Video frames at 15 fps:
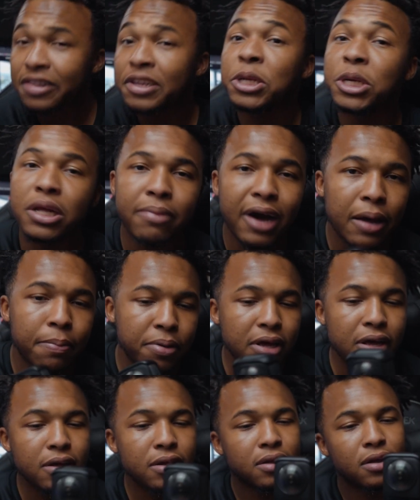legit might
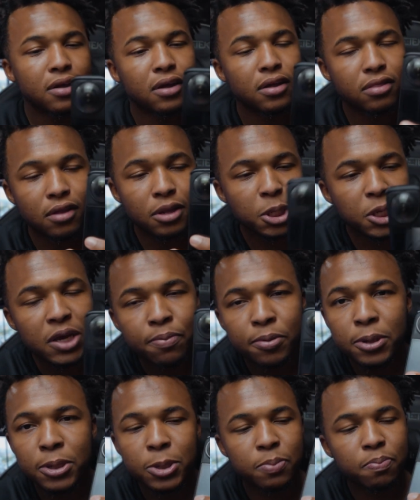be the
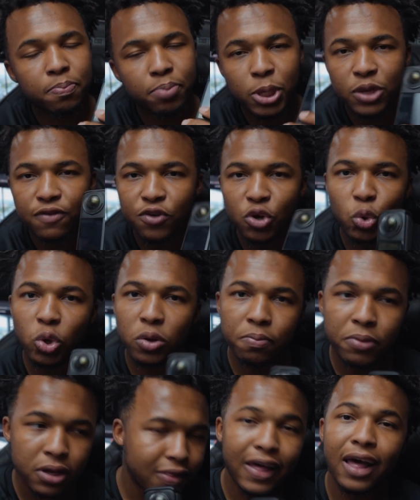cheapest piece of
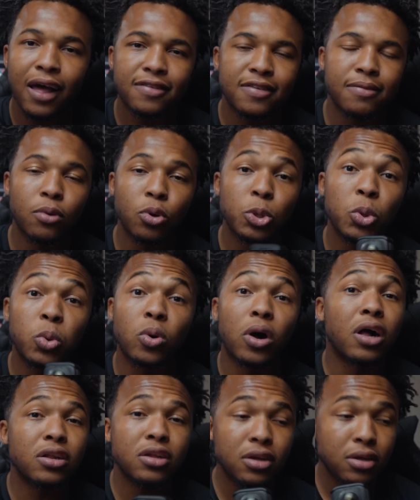equipment that has the most
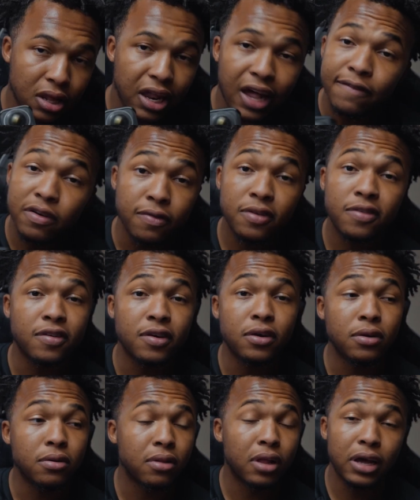quality that I've ever
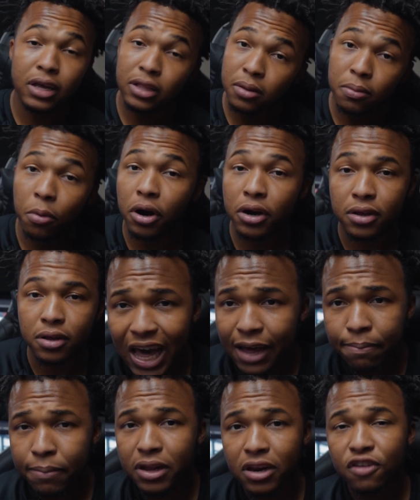seen like in the market. I
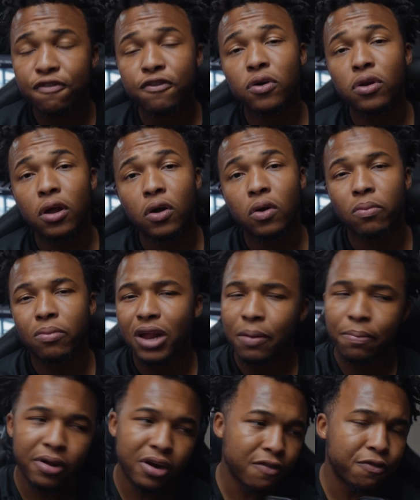haven't been in this field long, but I've
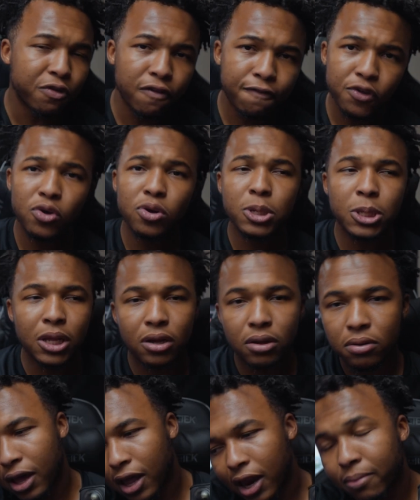been in it for a few years now,
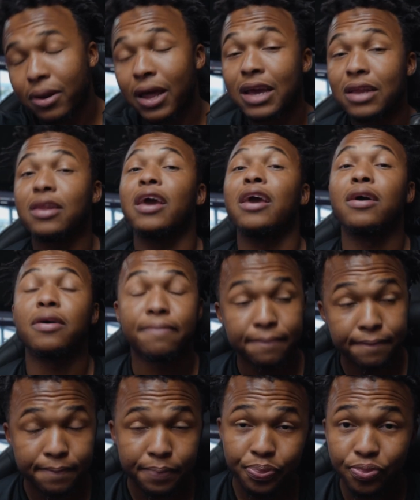and I'm like, damn,
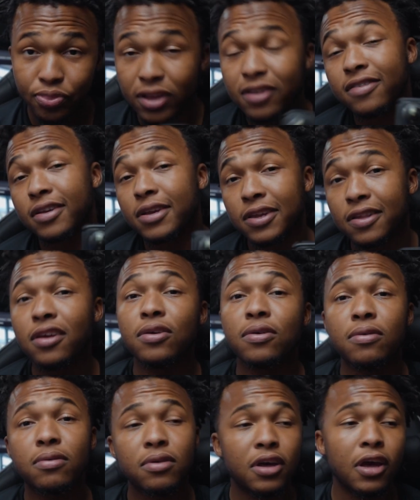this is a steal.
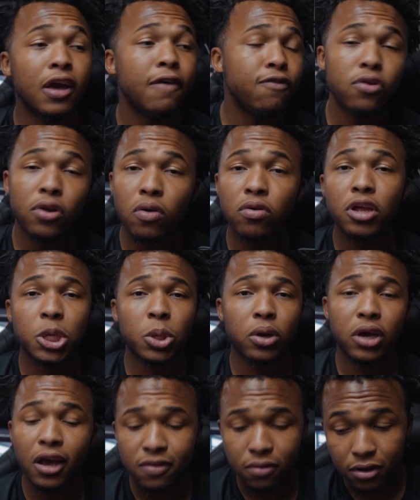If you don't get your
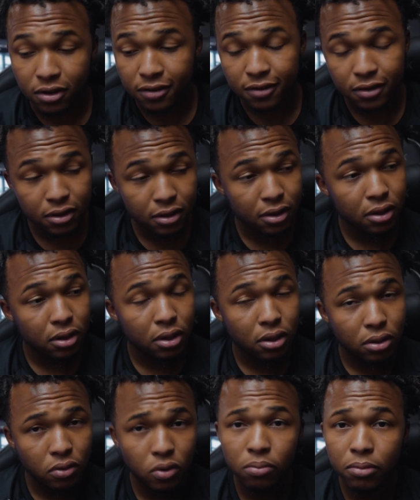hands on this,
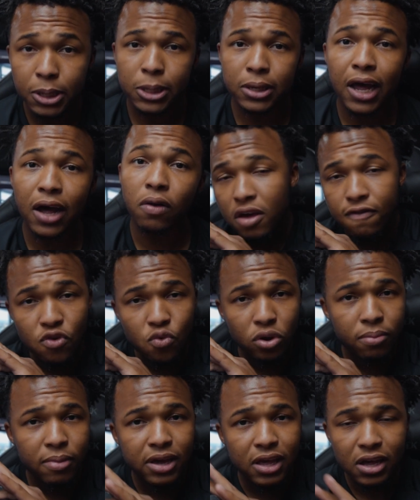you're missing out. If you're
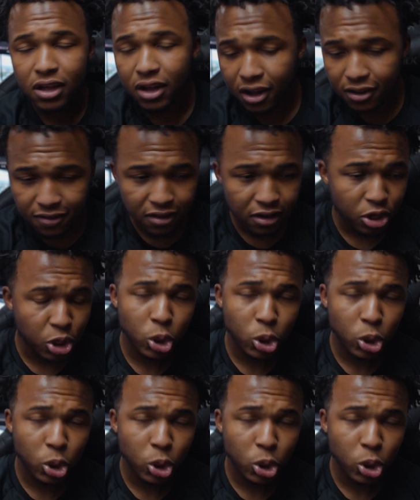into making content,